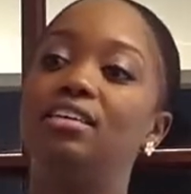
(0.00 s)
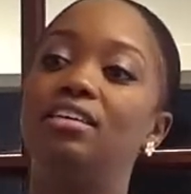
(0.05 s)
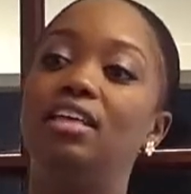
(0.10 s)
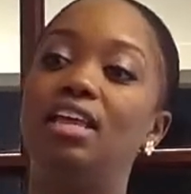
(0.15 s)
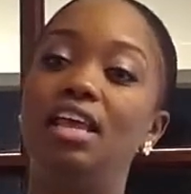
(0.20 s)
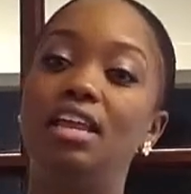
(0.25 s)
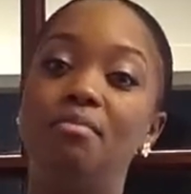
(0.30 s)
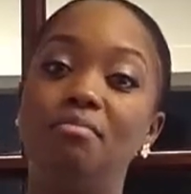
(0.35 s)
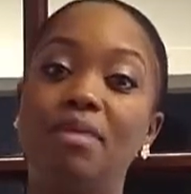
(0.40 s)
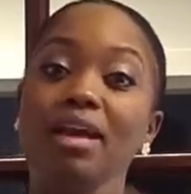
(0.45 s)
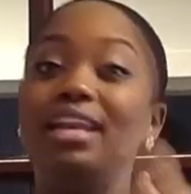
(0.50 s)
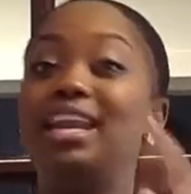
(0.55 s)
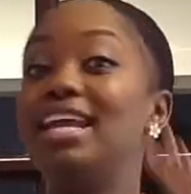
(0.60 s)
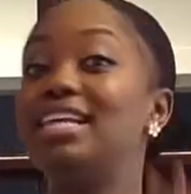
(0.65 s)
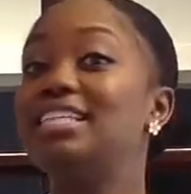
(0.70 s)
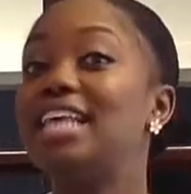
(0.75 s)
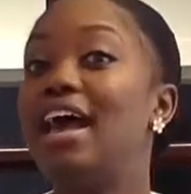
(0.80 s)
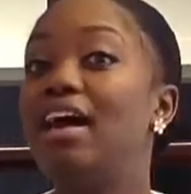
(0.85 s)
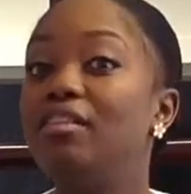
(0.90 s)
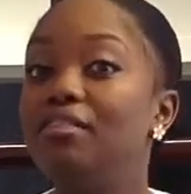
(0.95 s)
And my
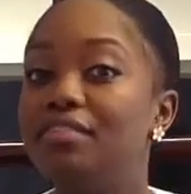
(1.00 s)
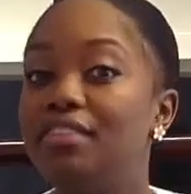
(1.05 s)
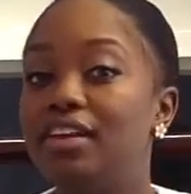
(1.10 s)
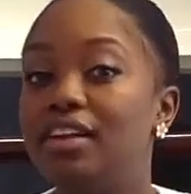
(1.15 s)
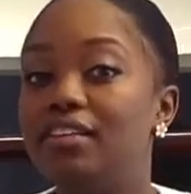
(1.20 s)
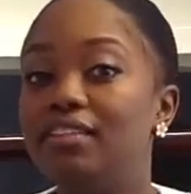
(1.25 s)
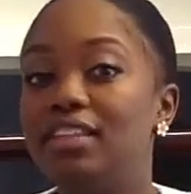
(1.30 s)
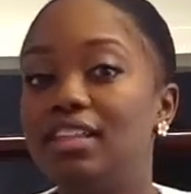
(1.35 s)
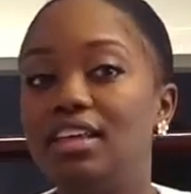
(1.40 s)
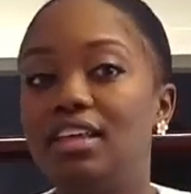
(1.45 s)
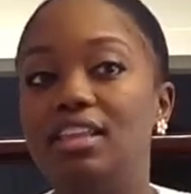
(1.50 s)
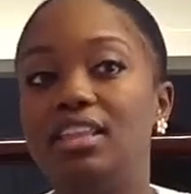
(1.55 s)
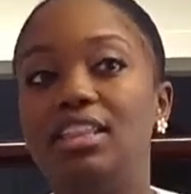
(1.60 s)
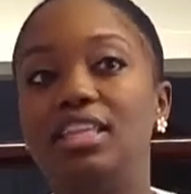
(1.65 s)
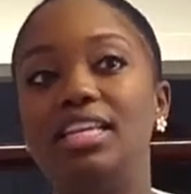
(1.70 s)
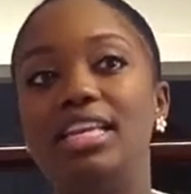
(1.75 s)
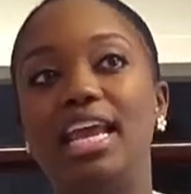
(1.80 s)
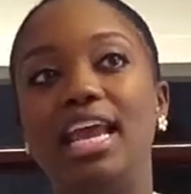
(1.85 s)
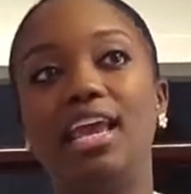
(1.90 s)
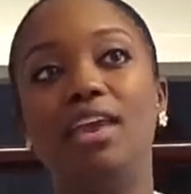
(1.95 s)
next outfit of the, the
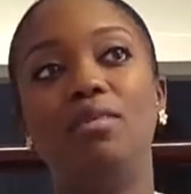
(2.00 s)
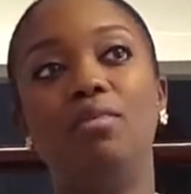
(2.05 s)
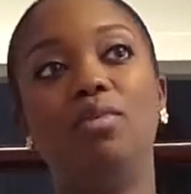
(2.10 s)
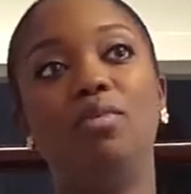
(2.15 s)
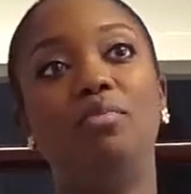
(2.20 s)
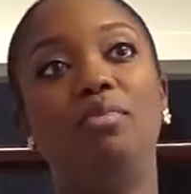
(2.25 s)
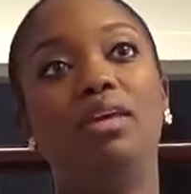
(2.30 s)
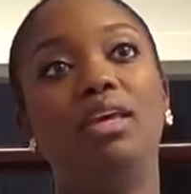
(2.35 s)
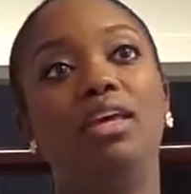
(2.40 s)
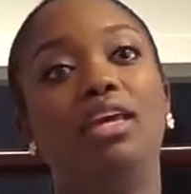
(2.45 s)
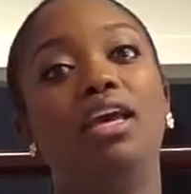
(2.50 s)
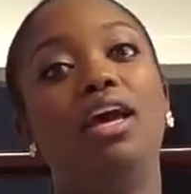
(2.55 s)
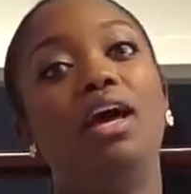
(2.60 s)
day will be